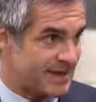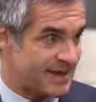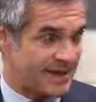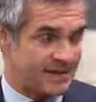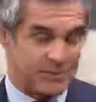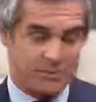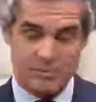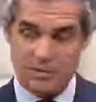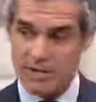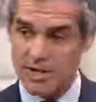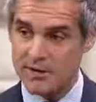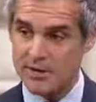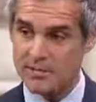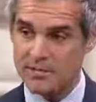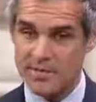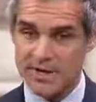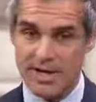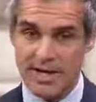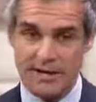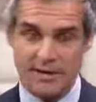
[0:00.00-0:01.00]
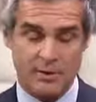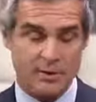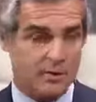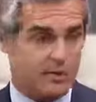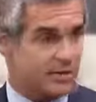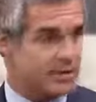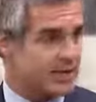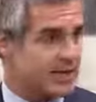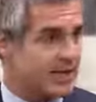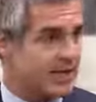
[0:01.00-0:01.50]
And the problem is they
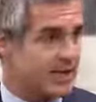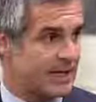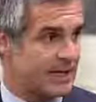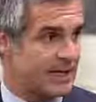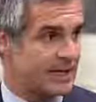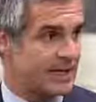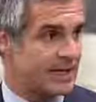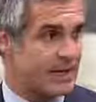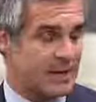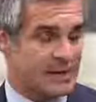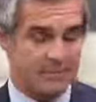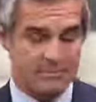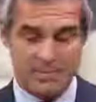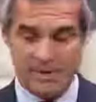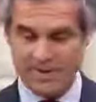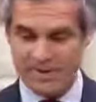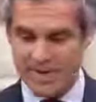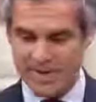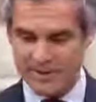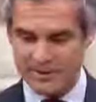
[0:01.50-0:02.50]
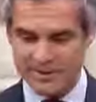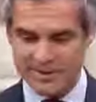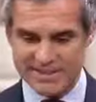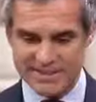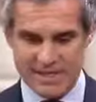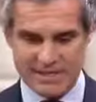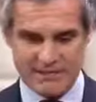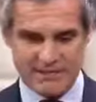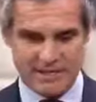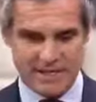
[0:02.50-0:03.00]
grow their hair but at the
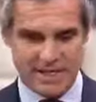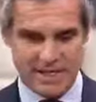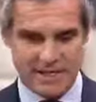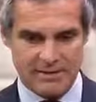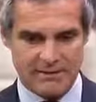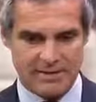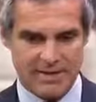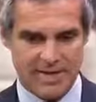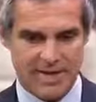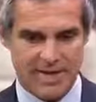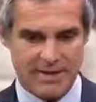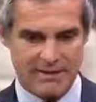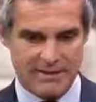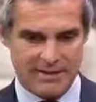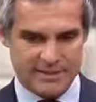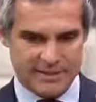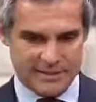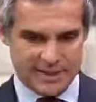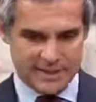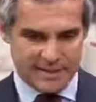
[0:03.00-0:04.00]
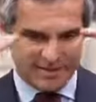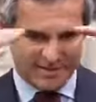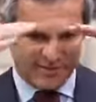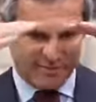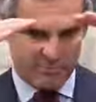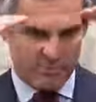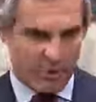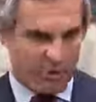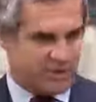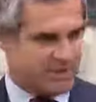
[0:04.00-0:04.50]
same time, they have this kind
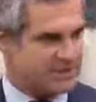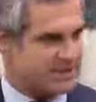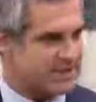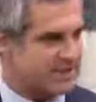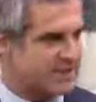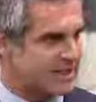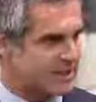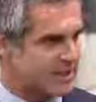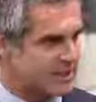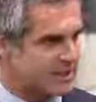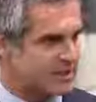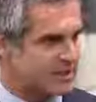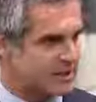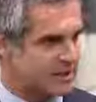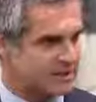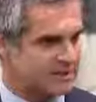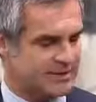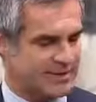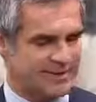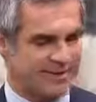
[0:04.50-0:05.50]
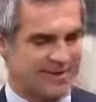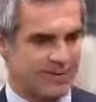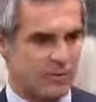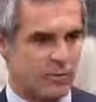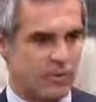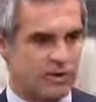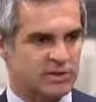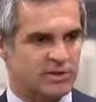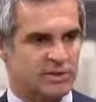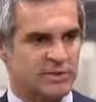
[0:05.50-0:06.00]
of boxy haircut and they
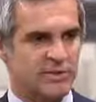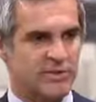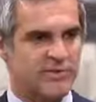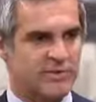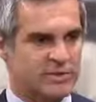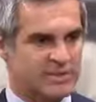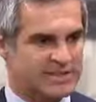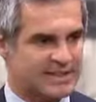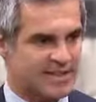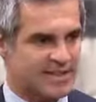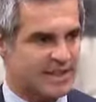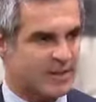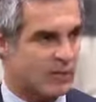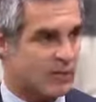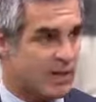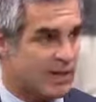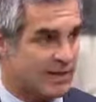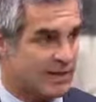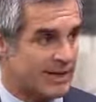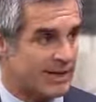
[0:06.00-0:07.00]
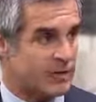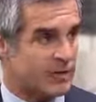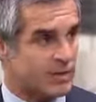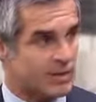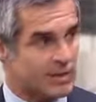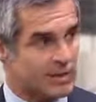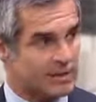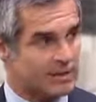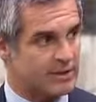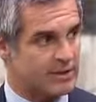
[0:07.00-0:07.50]
want to have a style while they're
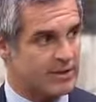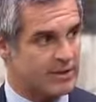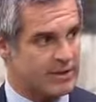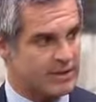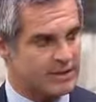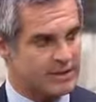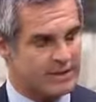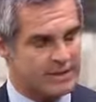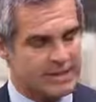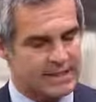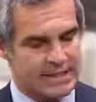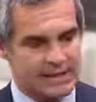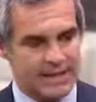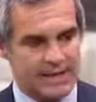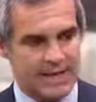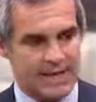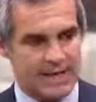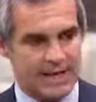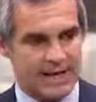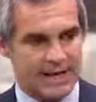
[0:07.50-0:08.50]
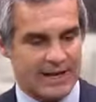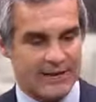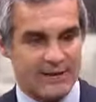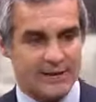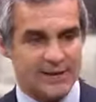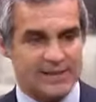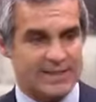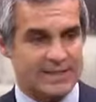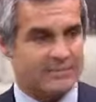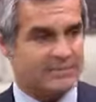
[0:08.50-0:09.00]
growing the hair. At
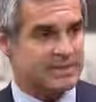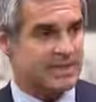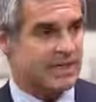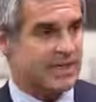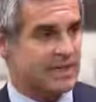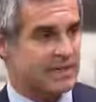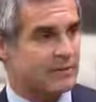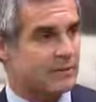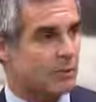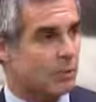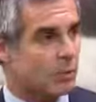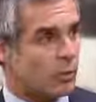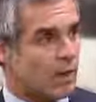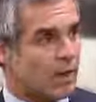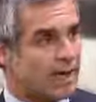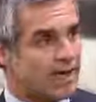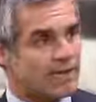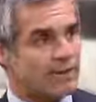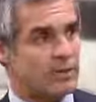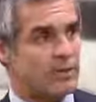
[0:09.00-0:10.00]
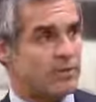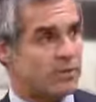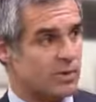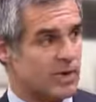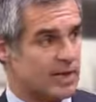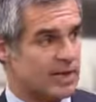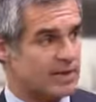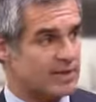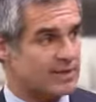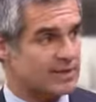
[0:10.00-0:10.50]
the same time, why the
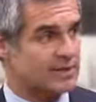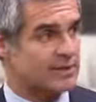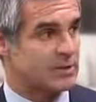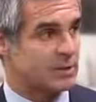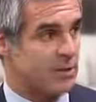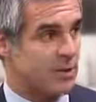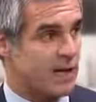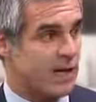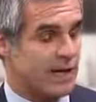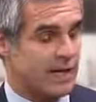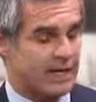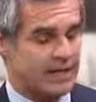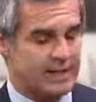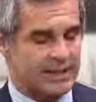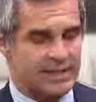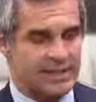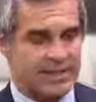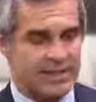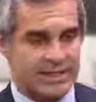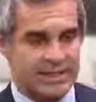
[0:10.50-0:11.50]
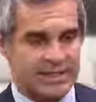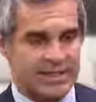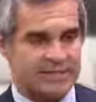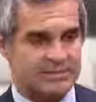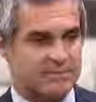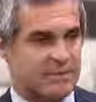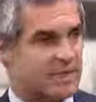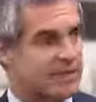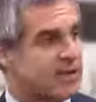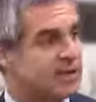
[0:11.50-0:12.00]
price so high?
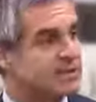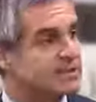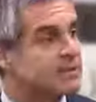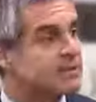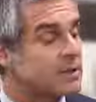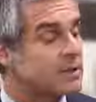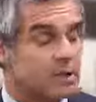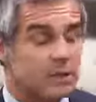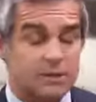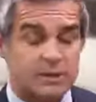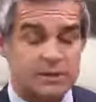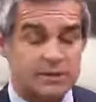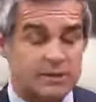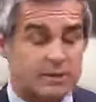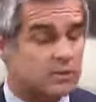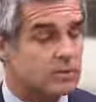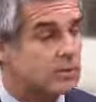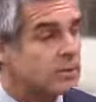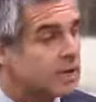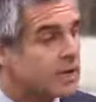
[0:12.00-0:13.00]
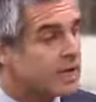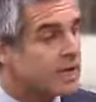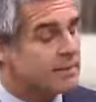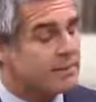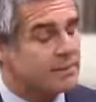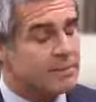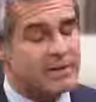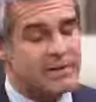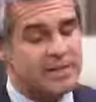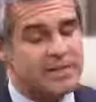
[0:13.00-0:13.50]
It's because, no, it's true.
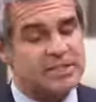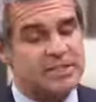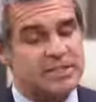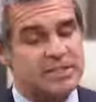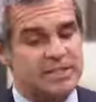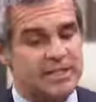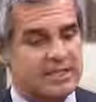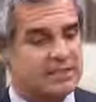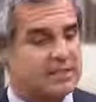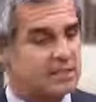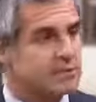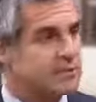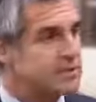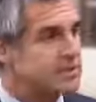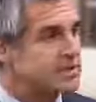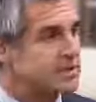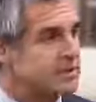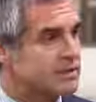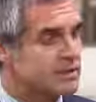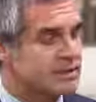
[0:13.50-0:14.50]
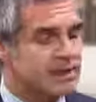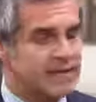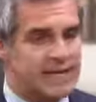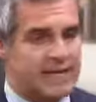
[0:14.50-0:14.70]
But there's, there's a reason.